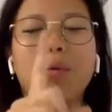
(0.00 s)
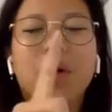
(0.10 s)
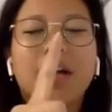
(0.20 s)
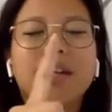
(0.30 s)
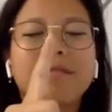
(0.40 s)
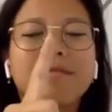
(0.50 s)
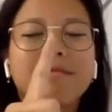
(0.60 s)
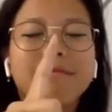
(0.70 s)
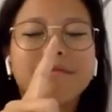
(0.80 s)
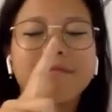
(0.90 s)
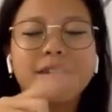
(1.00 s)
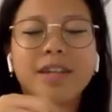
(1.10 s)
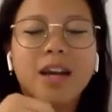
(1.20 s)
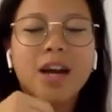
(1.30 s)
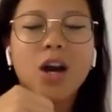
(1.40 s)
1,
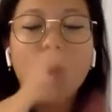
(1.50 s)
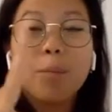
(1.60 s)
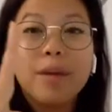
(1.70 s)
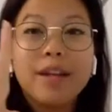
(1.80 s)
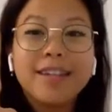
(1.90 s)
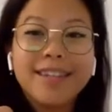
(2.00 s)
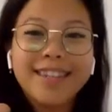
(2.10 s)
open.